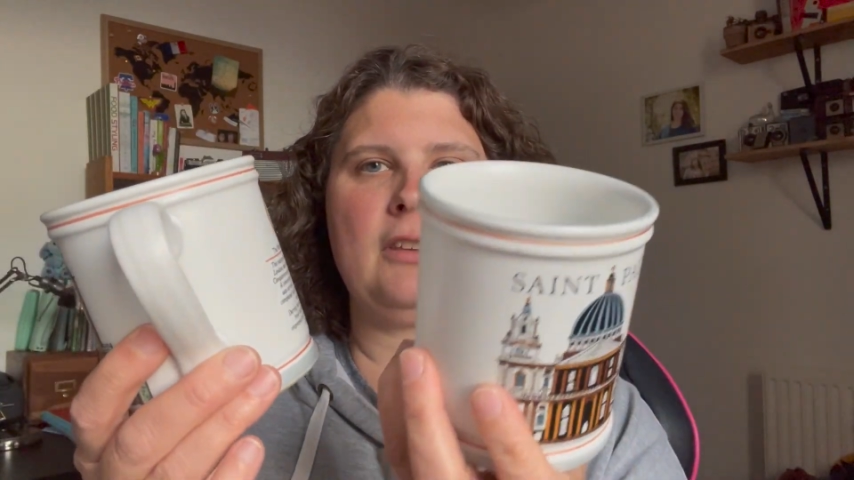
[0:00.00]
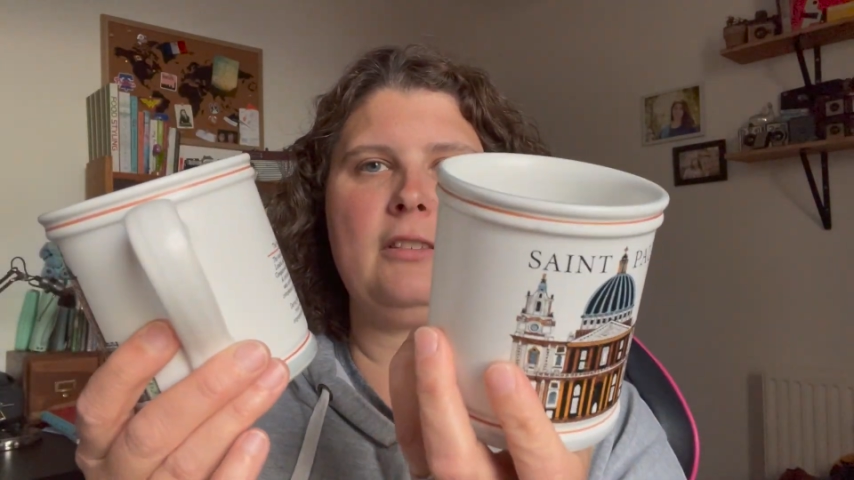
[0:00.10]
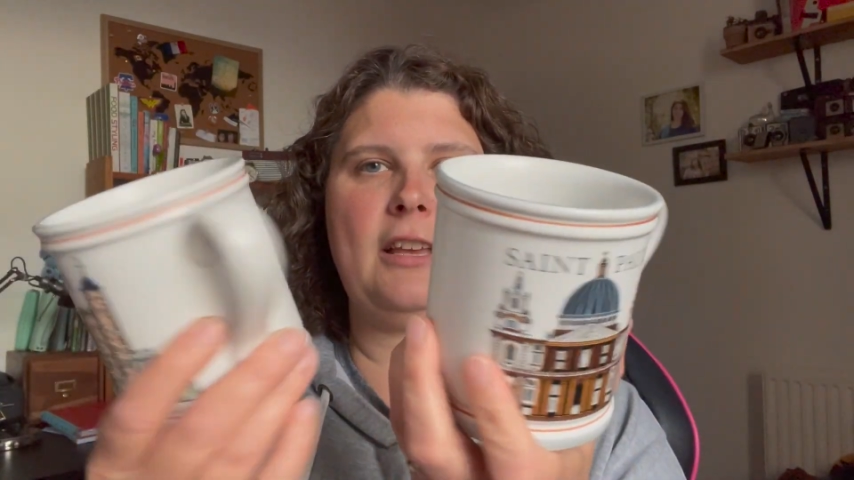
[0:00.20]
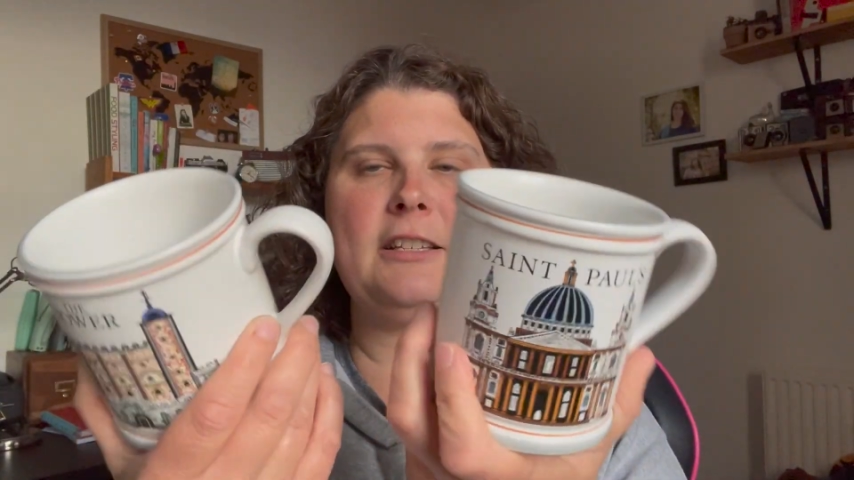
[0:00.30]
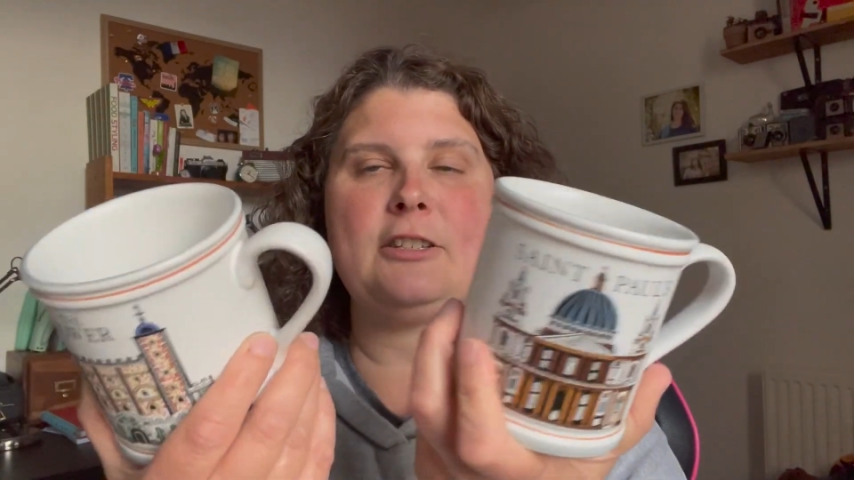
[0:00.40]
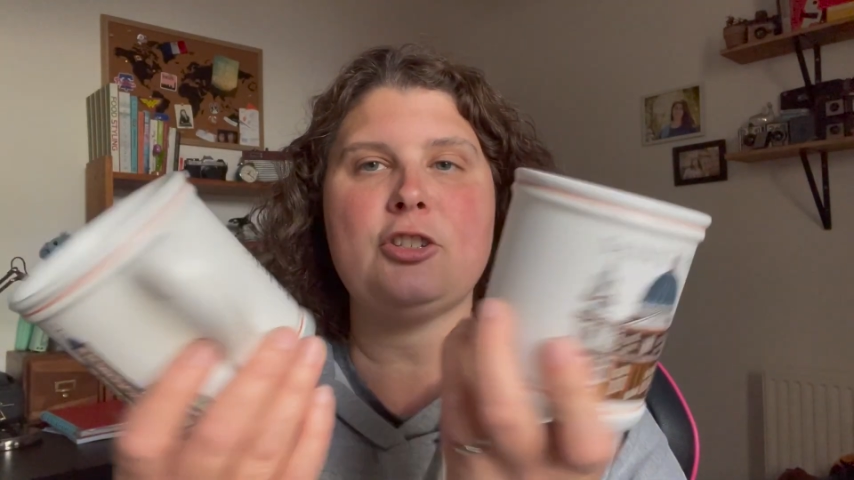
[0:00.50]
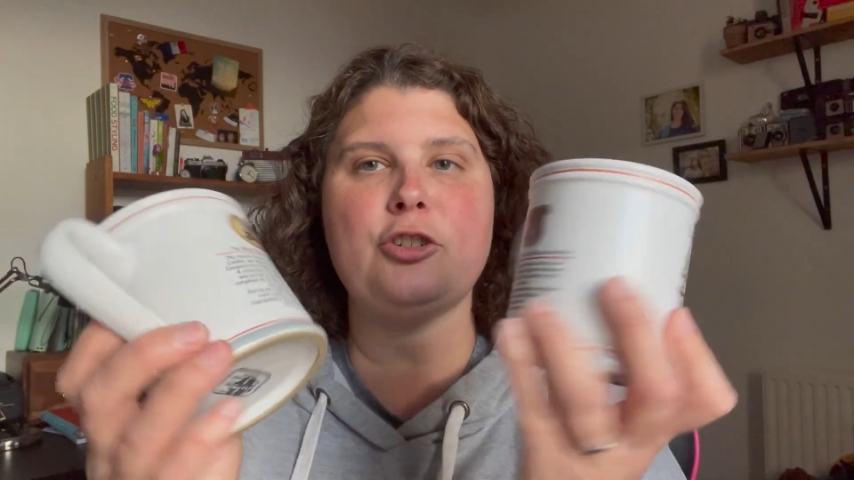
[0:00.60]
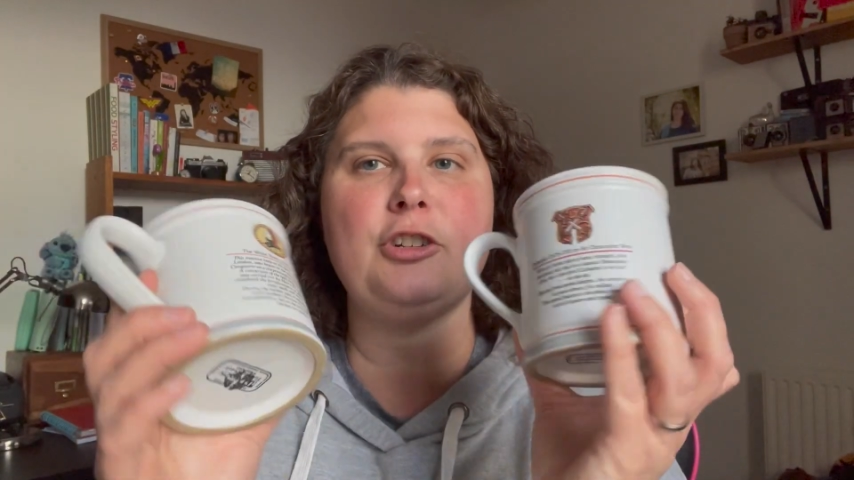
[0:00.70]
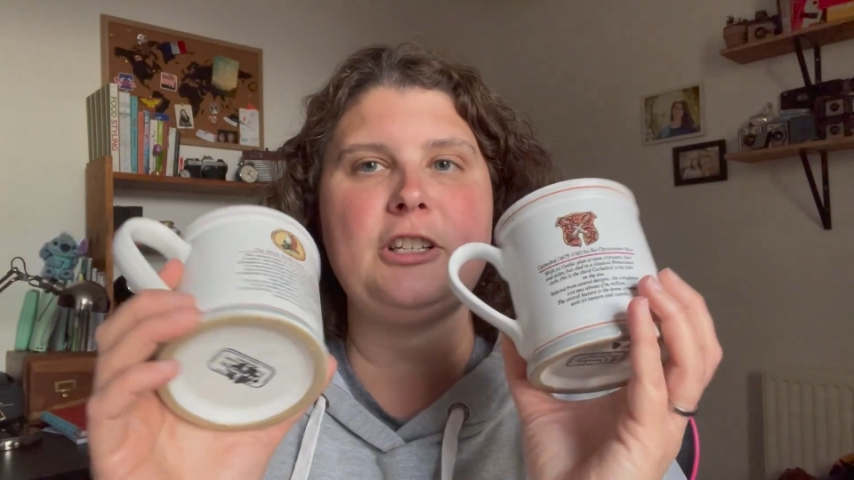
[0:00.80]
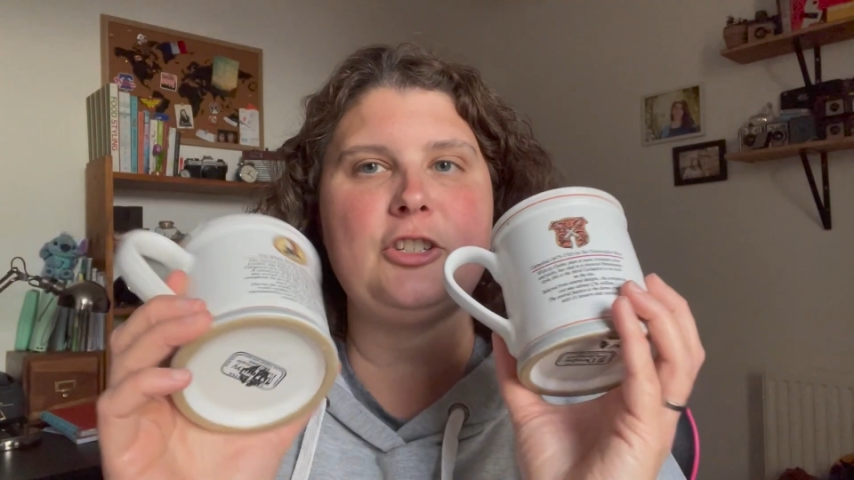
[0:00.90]
Nice and
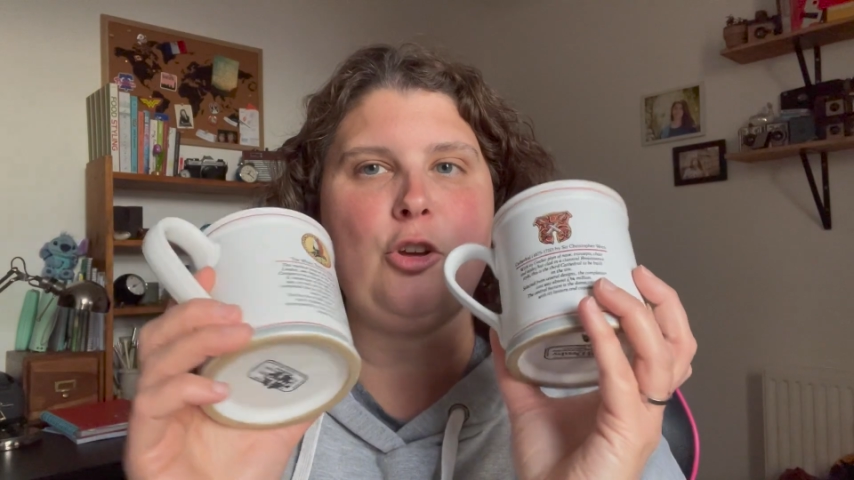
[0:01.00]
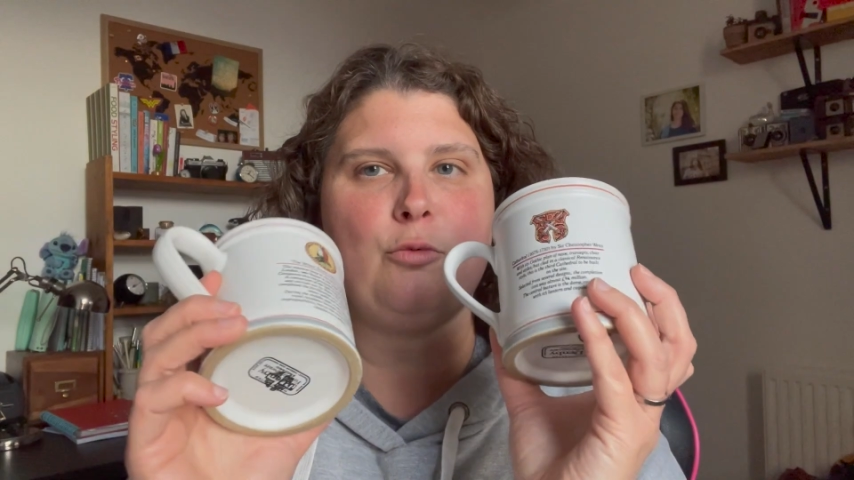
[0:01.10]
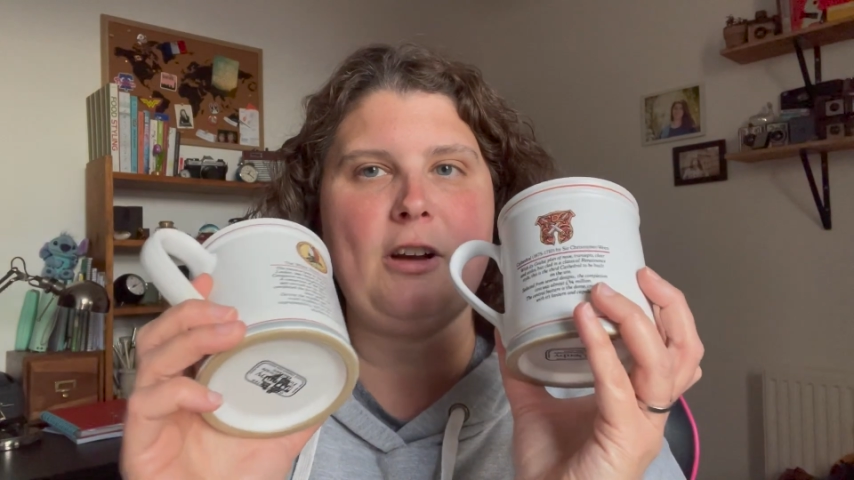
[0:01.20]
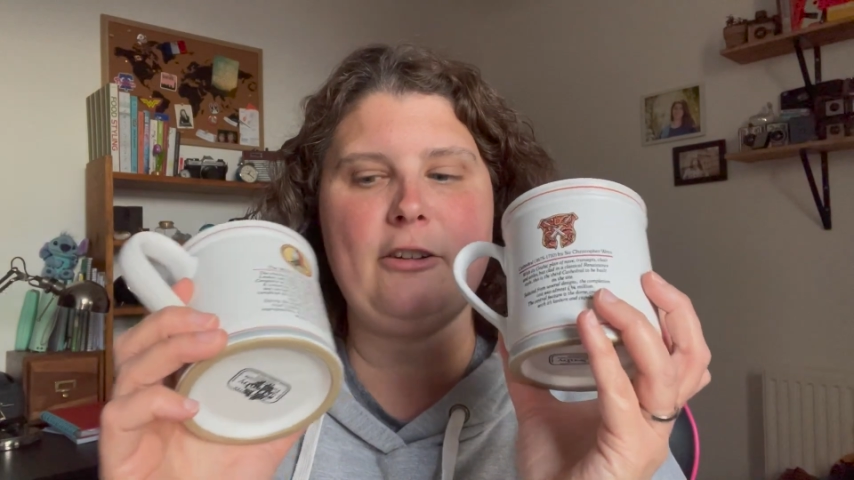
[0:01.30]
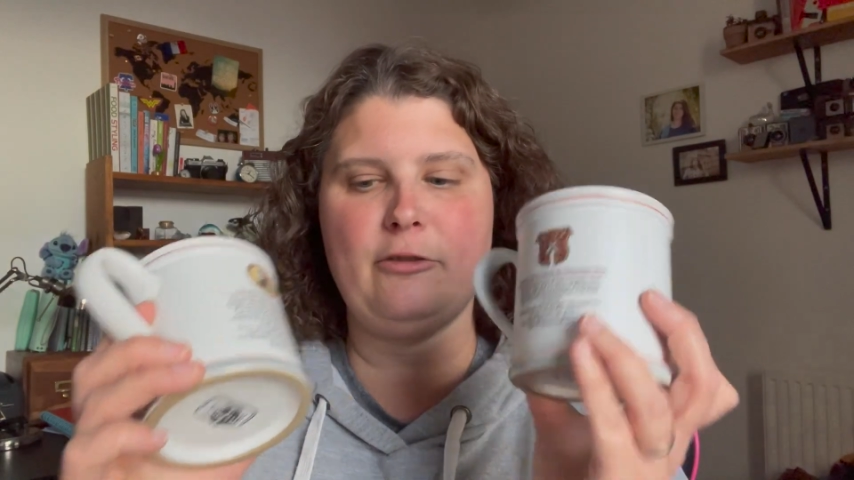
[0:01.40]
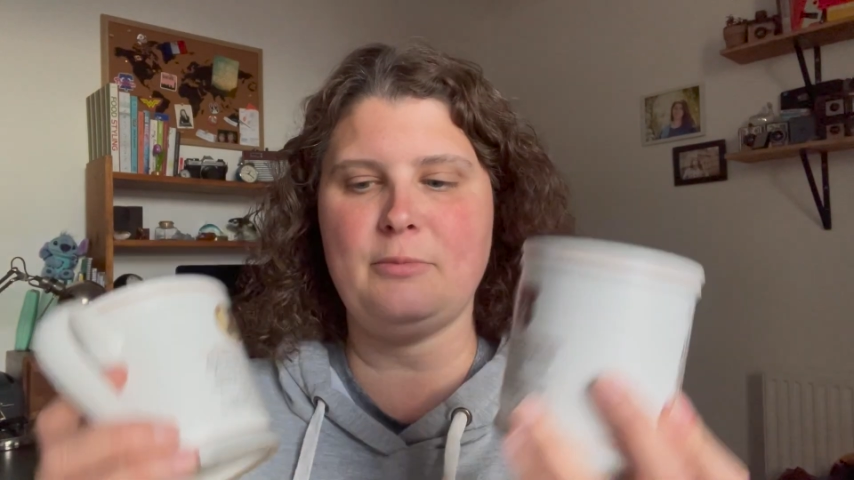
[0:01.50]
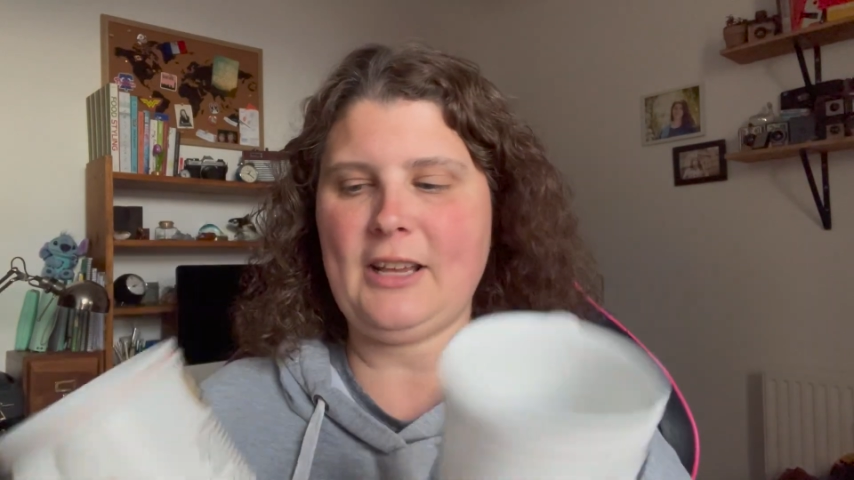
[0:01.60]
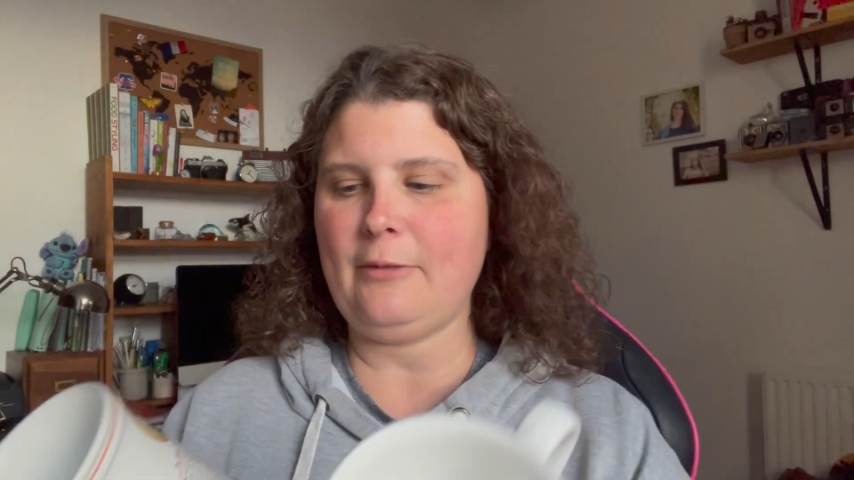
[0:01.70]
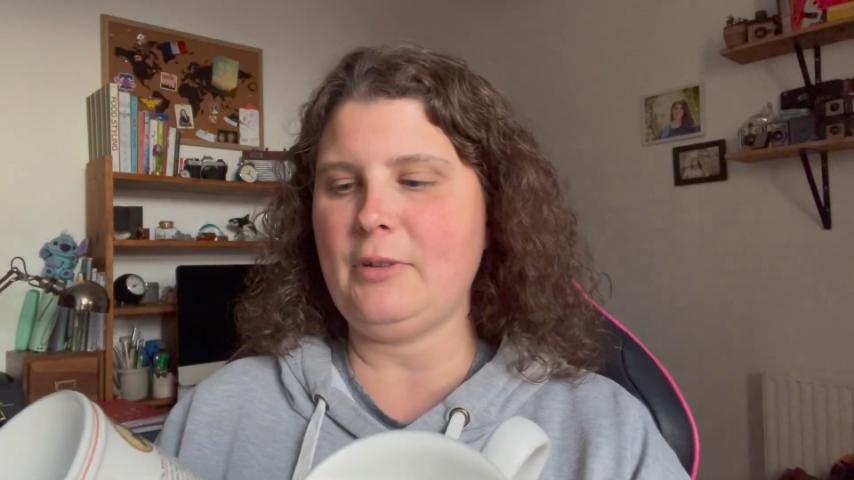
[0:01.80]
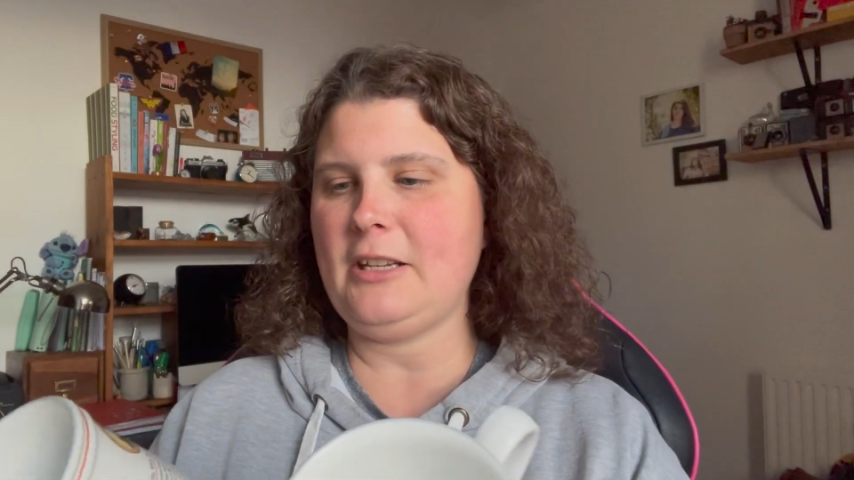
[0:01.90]
sturdy stoneware from
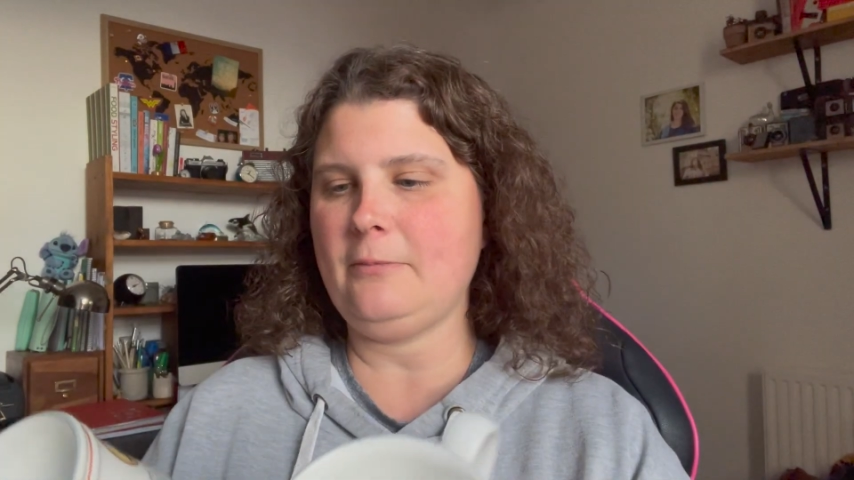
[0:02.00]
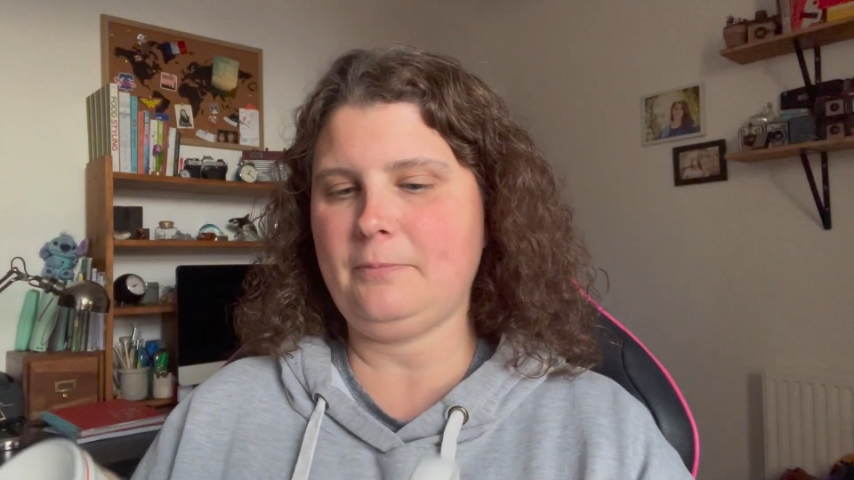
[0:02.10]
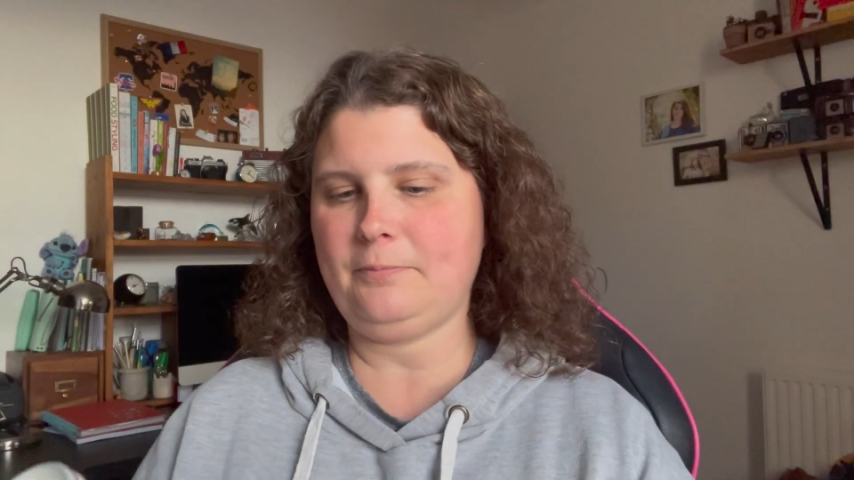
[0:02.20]
Denby.